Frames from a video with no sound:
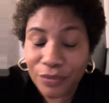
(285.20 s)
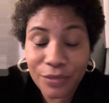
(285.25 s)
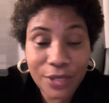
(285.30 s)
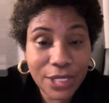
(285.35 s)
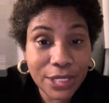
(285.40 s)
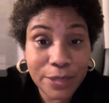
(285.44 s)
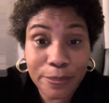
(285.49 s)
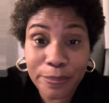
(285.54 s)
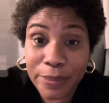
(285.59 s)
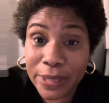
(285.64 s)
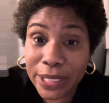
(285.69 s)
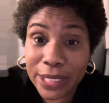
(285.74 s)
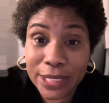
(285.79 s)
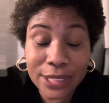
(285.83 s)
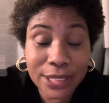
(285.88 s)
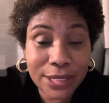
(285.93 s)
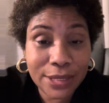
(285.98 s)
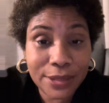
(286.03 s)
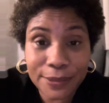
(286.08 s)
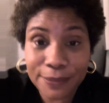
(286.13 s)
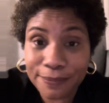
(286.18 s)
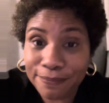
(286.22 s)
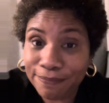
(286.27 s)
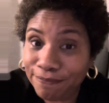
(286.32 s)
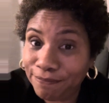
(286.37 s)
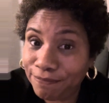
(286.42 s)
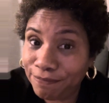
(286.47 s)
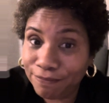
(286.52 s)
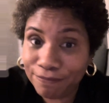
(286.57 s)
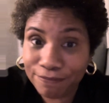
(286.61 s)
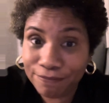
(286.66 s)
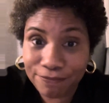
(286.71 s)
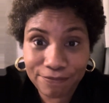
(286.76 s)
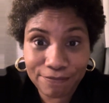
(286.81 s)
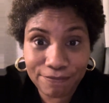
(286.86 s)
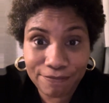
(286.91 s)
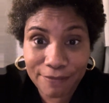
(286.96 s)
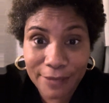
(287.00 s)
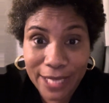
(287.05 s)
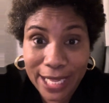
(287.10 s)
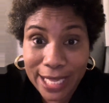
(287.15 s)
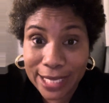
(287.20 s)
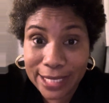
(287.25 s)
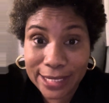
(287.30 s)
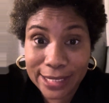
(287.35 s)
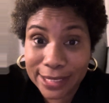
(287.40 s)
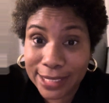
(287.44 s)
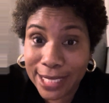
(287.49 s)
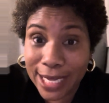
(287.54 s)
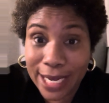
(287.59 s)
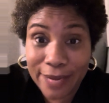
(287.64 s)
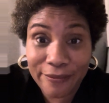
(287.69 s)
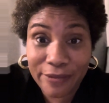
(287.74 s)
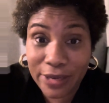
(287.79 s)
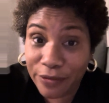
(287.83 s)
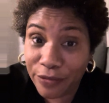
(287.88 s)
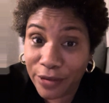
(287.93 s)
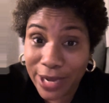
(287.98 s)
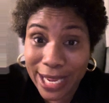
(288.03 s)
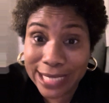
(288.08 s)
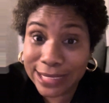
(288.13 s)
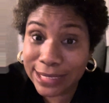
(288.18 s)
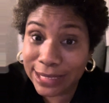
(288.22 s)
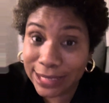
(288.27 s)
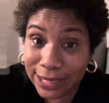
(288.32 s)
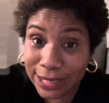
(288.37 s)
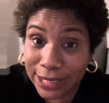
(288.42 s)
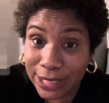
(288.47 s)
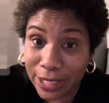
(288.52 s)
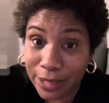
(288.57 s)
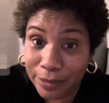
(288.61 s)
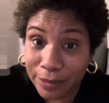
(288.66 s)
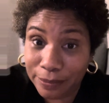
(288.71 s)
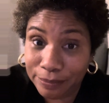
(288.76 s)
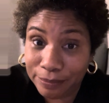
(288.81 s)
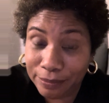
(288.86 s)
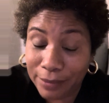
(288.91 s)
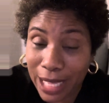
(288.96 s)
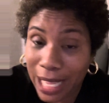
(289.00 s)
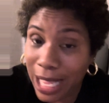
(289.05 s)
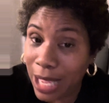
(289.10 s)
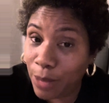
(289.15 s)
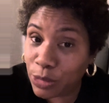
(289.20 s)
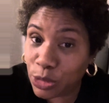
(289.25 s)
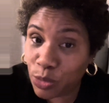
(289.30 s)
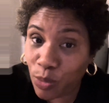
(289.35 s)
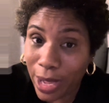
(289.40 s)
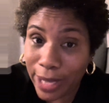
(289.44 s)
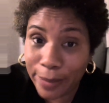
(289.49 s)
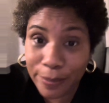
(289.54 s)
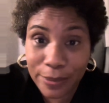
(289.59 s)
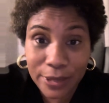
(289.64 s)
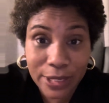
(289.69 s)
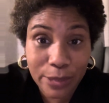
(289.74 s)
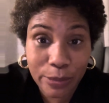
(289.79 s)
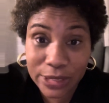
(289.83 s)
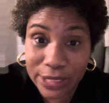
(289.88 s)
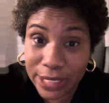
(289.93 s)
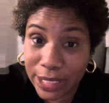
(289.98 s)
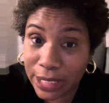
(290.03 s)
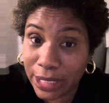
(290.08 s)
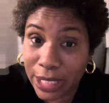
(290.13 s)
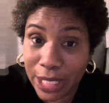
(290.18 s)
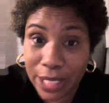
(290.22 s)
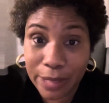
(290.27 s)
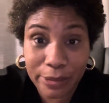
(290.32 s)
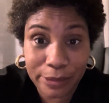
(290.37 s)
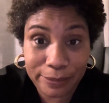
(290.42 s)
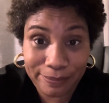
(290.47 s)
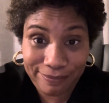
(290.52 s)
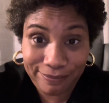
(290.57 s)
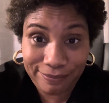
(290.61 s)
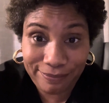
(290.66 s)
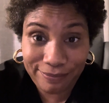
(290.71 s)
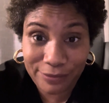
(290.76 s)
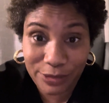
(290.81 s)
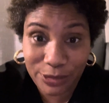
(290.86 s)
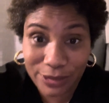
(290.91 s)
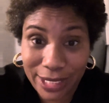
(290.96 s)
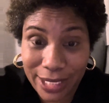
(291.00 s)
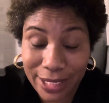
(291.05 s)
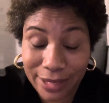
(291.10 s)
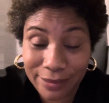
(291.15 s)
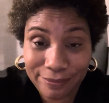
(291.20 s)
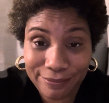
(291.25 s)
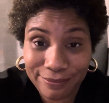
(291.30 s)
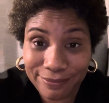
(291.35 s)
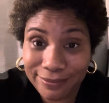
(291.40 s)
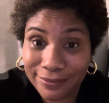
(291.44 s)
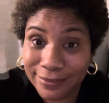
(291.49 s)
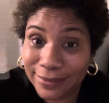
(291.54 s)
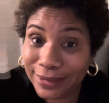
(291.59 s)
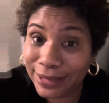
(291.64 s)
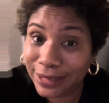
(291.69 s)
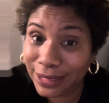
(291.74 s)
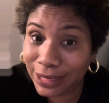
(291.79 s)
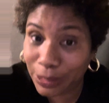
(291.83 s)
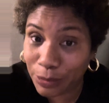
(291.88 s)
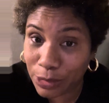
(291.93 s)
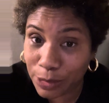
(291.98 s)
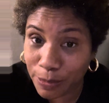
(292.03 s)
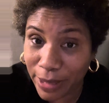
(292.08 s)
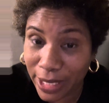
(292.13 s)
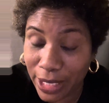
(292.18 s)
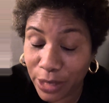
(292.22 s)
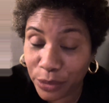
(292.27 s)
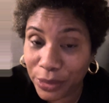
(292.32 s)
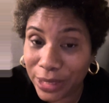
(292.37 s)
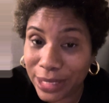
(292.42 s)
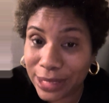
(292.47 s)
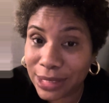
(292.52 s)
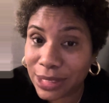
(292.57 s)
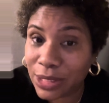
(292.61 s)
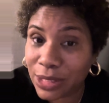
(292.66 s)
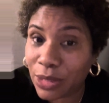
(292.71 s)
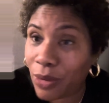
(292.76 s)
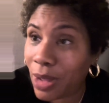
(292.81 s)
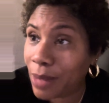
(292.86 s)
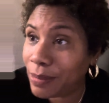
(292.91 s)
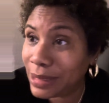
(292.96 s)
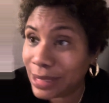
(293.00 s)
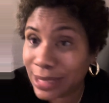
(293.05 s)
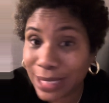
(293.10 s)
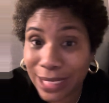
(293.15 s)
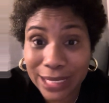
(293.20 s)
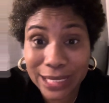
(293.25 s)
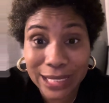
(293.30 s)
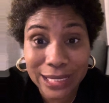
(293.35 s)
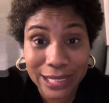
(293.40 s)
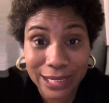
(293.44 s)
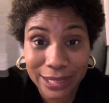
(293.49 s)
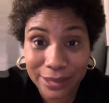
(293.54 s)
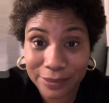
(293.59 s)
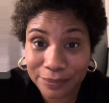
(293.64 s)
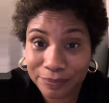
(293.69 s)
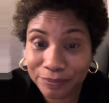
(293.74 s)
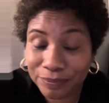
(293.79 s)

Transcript: The biggest that I've ever had to clean up, I was wiping, it was steady coming. Okay, he was bedridden, so I'm steady cleaning.